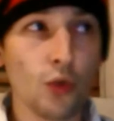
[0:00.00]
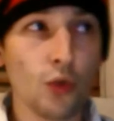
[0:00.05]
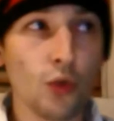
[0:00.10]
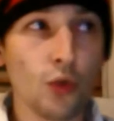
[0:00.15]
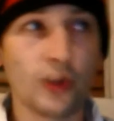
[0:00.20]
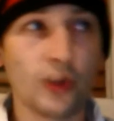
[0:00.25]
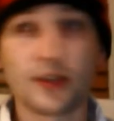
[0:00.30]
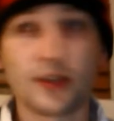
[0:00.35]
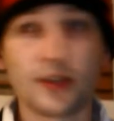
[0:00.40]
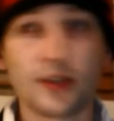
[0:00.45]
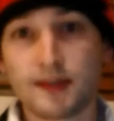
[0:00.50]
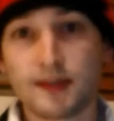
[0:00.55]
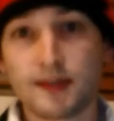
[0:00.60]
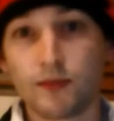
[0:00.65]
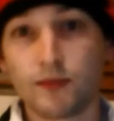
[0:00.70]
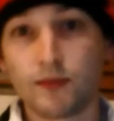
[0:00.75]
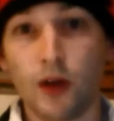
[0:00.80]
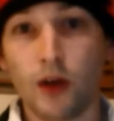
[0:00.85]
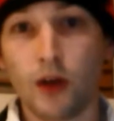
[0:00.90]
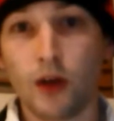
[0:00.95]
which is
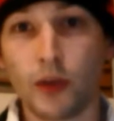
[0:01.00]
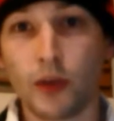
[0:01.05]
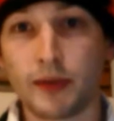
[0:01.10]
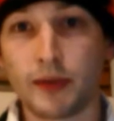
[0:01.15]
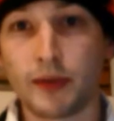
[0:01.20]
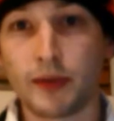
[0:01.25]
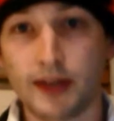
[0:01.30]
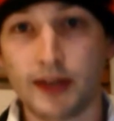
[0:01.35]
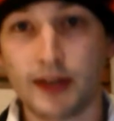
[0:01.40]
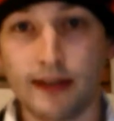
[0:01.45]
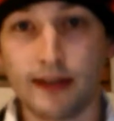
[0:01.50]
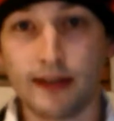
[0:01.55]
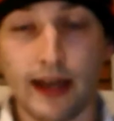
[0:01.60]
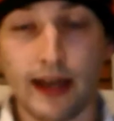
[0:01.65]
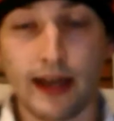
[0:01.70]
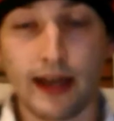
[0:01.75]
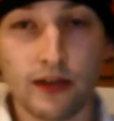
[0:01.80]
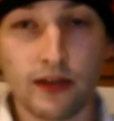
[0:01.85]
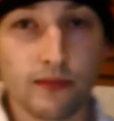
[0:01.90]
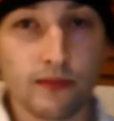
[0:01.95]
on the website
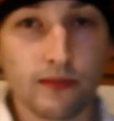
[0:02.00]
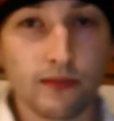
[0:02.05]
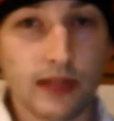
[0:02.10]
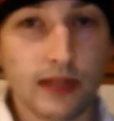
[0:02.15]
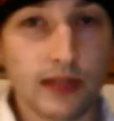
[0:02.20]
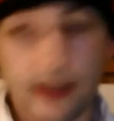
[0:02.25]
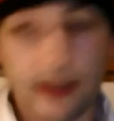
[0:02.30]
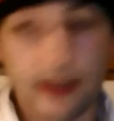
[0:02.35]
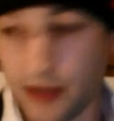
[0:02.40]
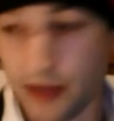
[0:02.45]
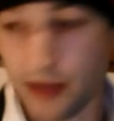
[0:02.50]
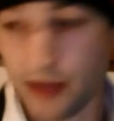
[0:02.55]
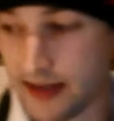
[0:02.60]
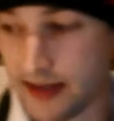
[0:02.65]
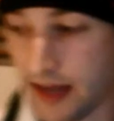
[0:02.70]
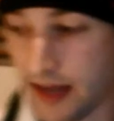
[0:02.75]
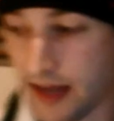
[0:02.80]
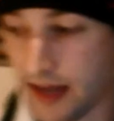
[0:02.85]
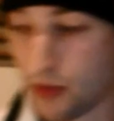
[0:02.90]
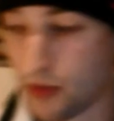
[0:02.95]
and in the player's
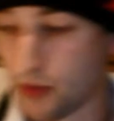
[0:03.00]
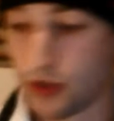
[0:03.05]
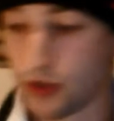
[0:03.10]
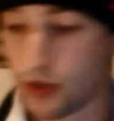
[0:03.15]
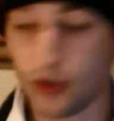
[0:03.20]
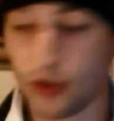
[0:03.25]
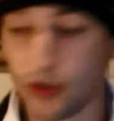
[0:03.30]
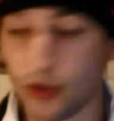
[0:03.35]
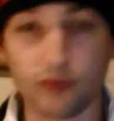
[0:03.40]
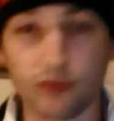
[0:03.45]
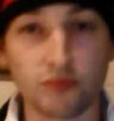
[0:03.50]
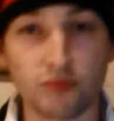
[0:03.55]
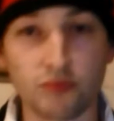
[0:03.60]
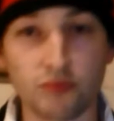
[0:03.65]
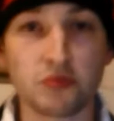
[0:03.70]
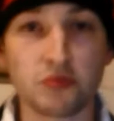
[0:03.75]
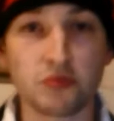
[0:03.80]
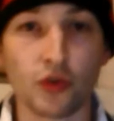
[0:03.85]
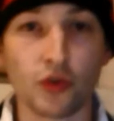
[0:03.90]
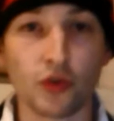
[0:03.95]
handbook. You
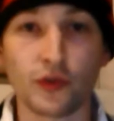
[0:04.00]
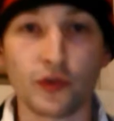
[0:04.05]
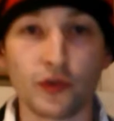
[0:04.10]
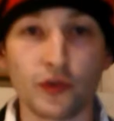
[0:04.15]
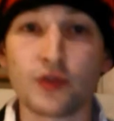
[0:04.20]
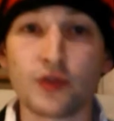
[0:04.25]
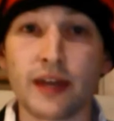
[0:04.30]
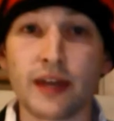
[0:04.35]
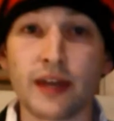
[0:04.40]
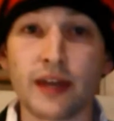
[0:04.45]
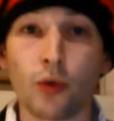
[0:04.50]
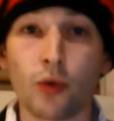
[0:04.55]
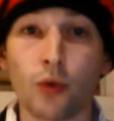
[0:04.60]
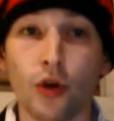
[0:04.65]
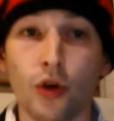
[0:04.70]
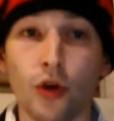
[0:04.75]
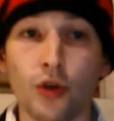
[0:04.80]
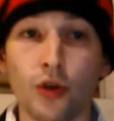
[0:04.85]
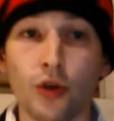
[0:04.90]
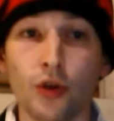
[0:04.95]
can sort of use their
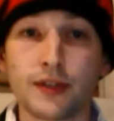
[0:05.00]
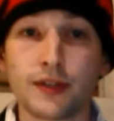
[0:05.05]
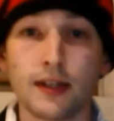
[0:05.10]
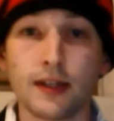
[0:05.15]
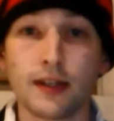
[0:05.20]
world,